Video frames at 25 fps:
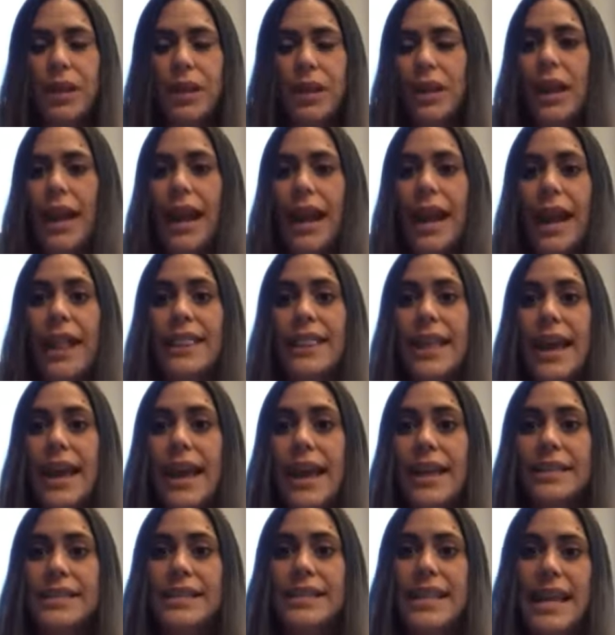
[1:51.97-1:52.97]
and
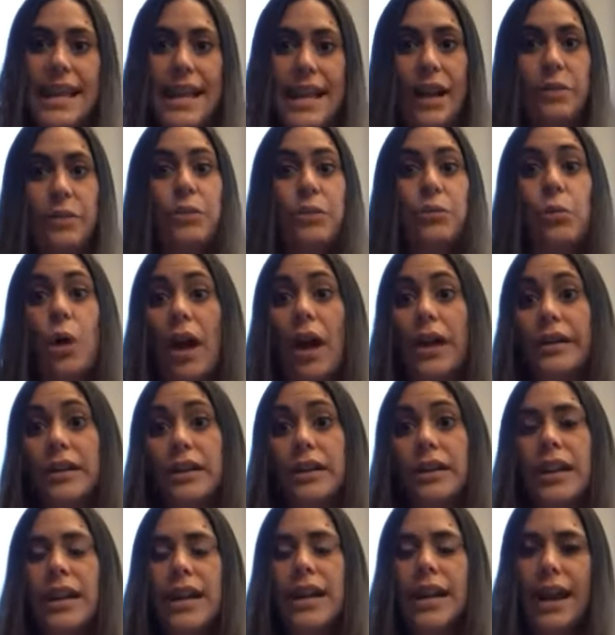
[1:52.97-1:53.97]
then take out the
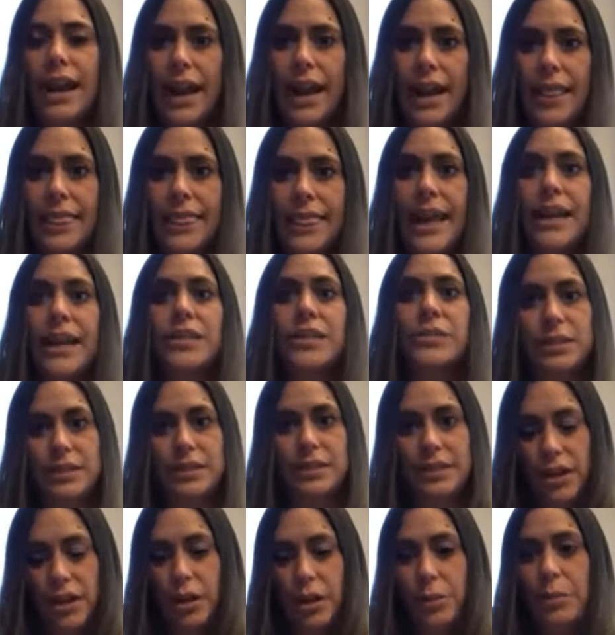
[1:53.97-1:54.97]
water, and that's
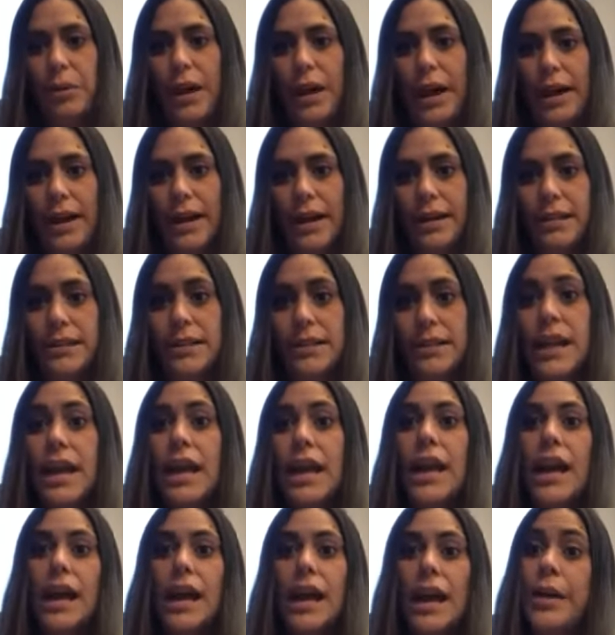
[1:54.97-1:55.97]
what's in our products.
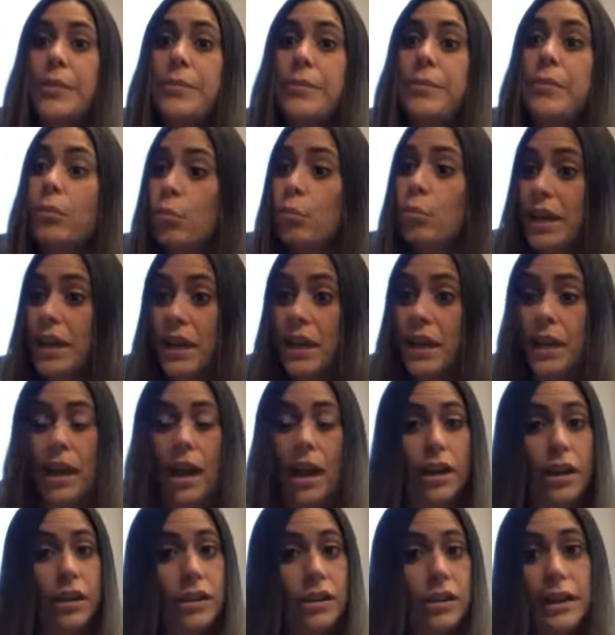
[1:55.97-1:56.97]
We
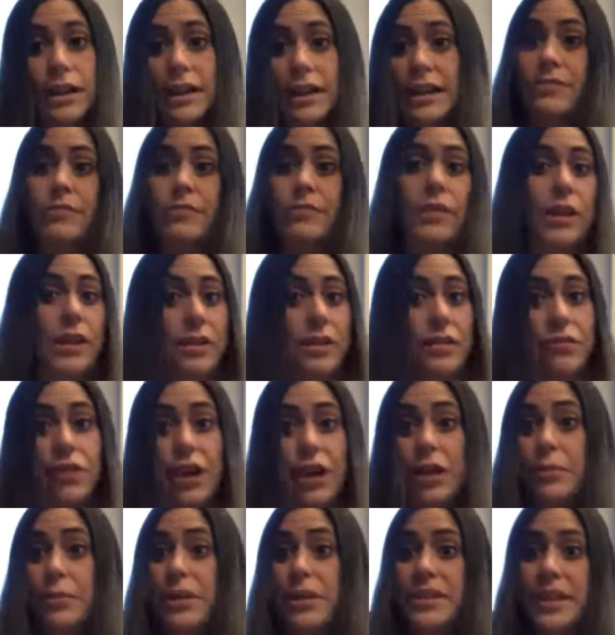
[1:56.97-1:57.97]
are in the
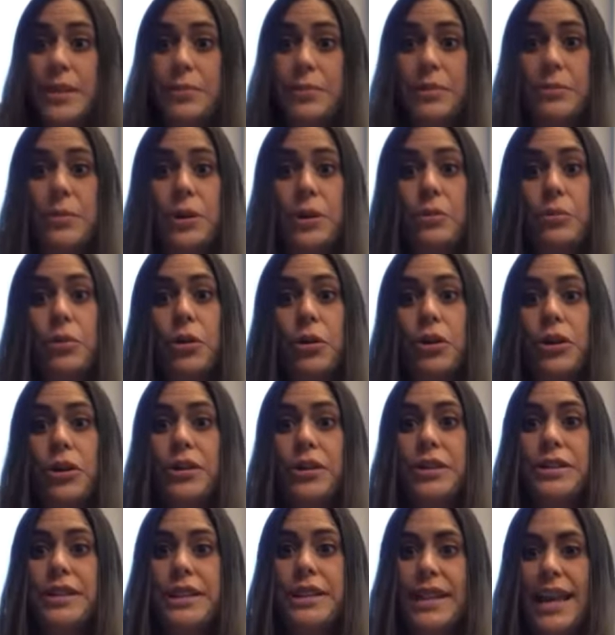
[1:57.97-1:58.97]
vitamin supplement
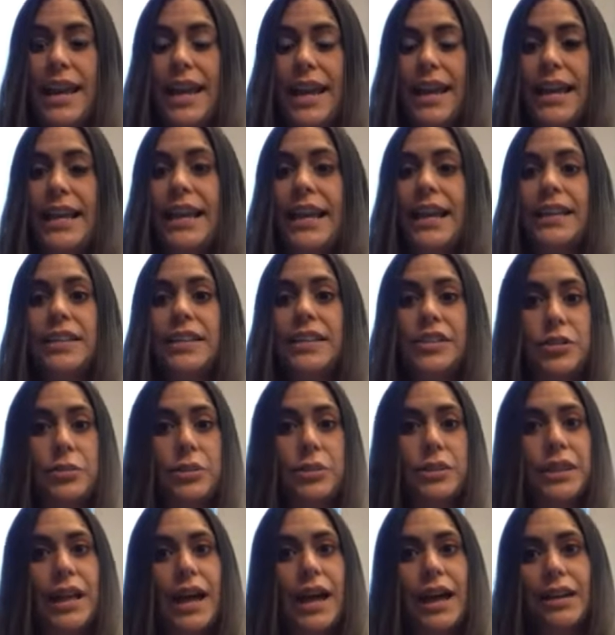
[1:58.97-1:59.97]
world. They do
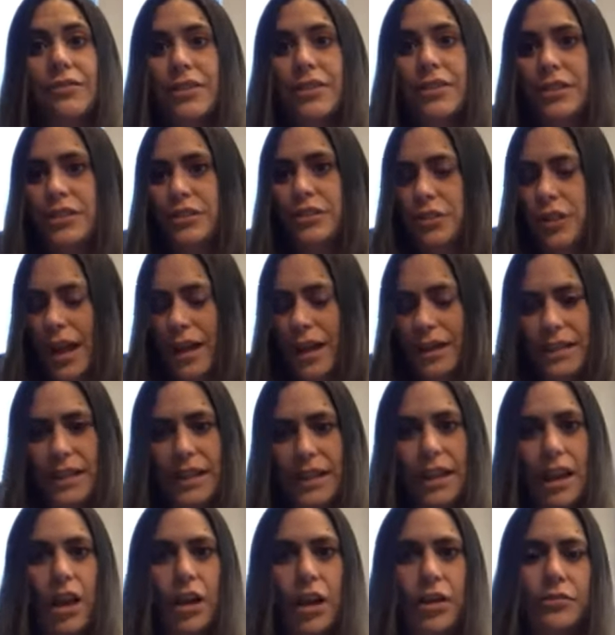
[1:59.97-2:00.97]
a lot of
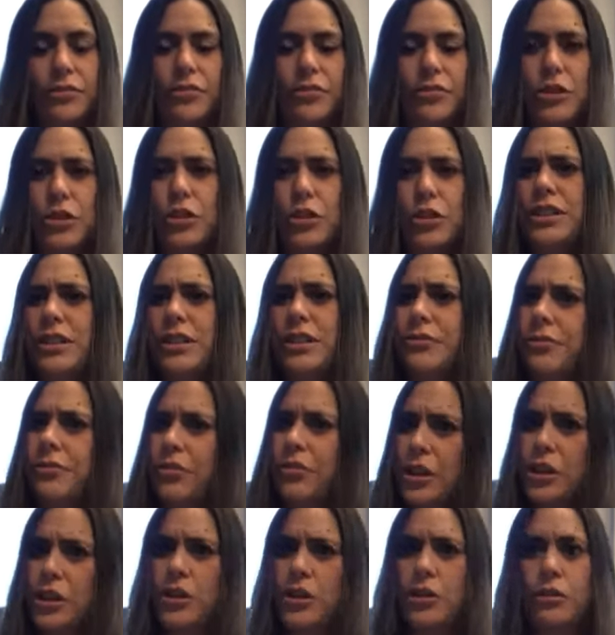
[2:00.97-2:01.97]
extracting of
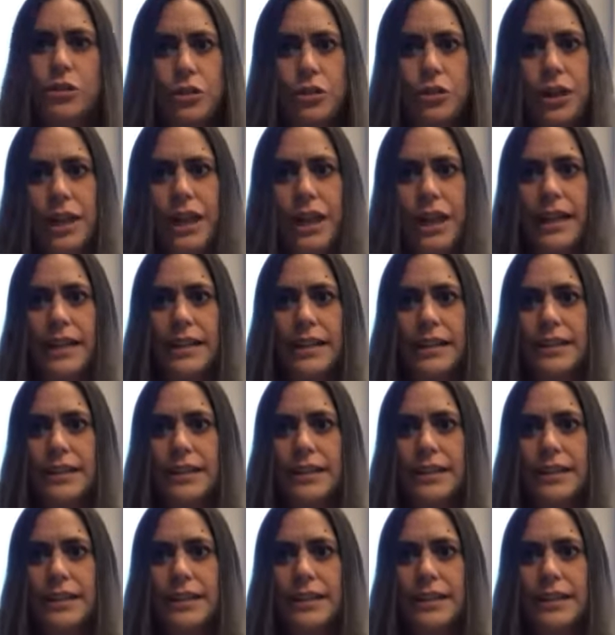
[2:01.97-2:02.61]
different nutrients,